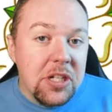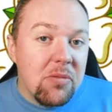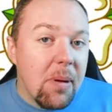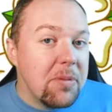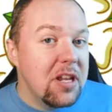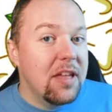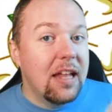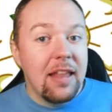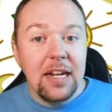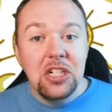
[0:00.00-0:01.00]
do remember to hit that
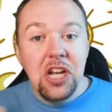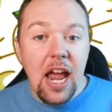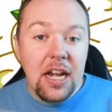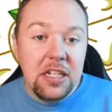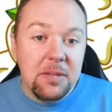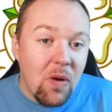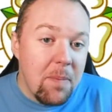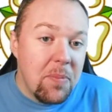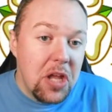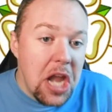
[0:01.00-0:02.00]
like, share and subscribe
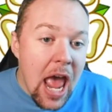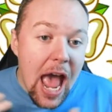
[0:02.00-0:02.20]
button.